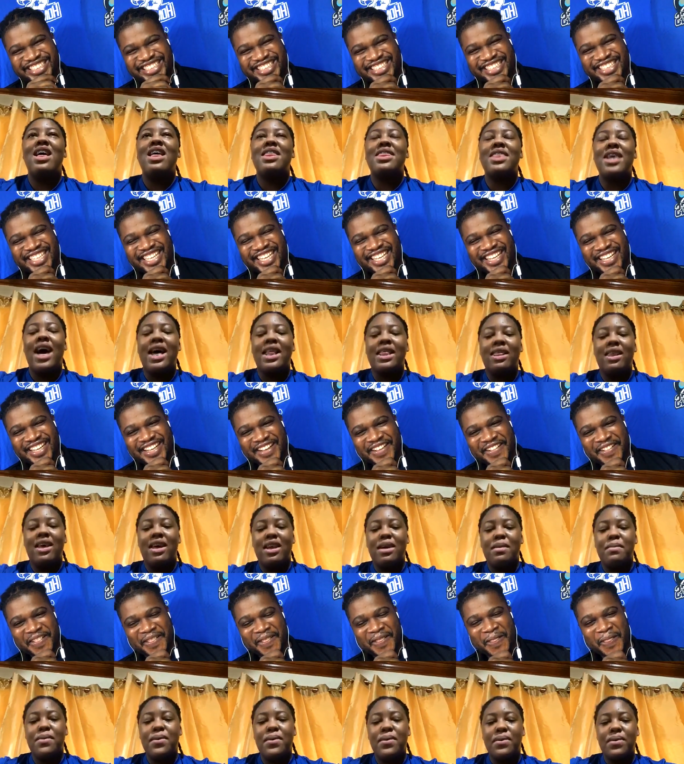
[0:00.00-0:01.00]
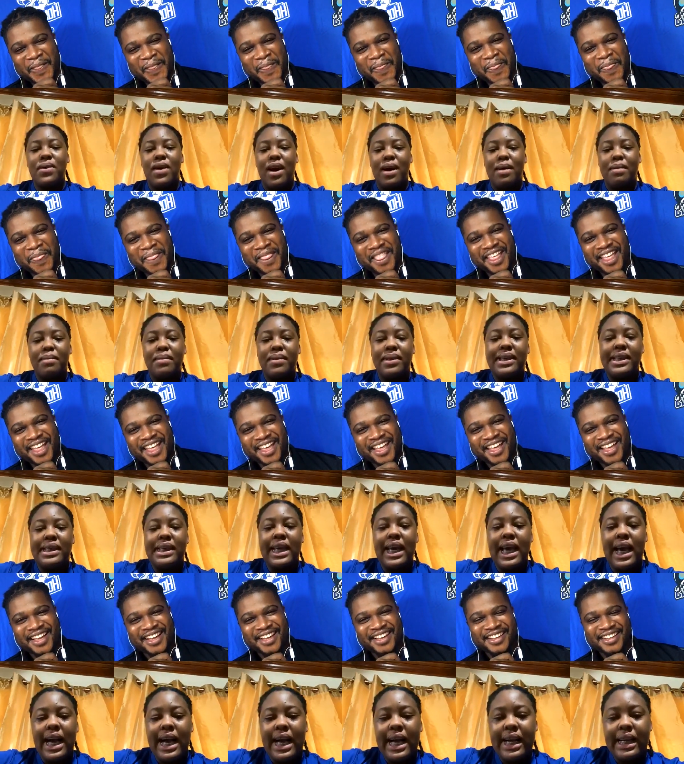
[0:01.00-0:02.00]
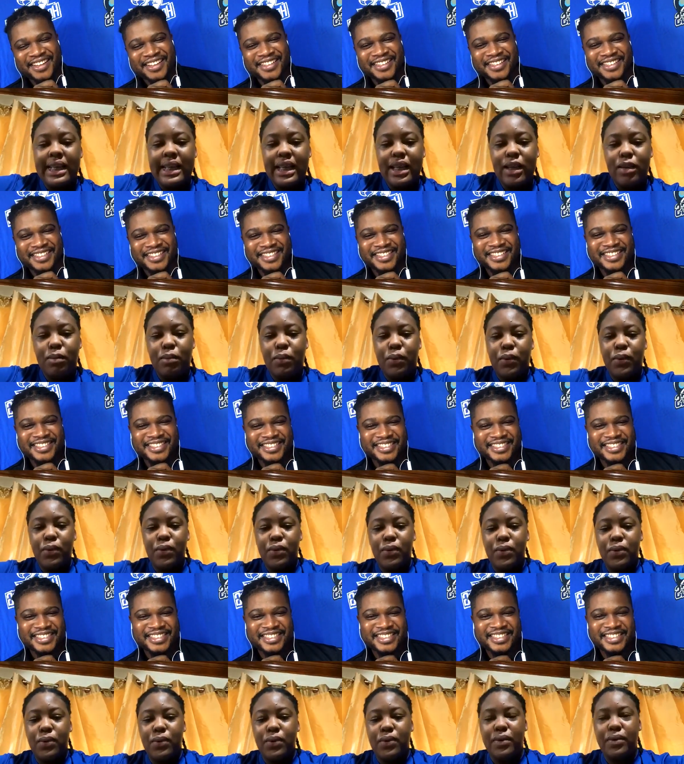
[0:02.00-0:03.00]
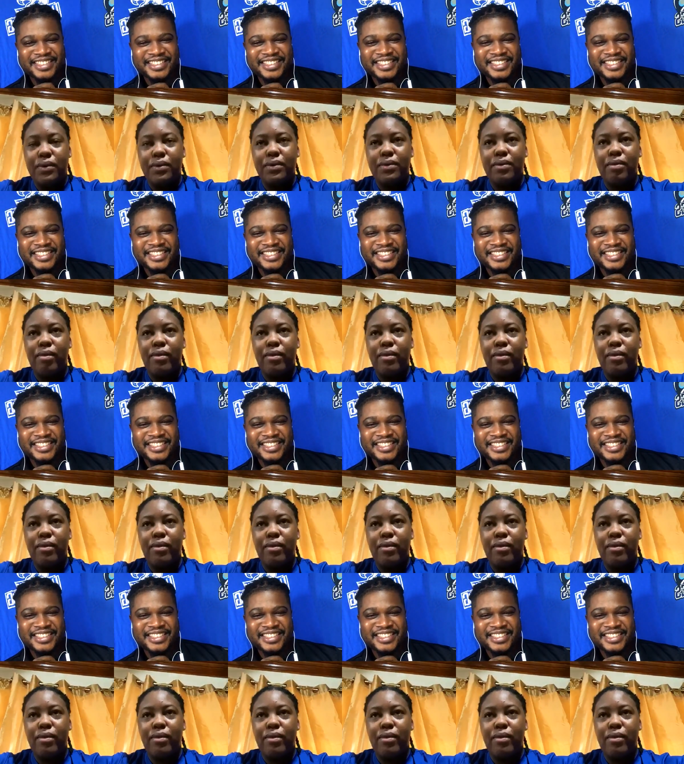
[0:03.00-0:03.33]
Speaker 1: the athletic program can improve.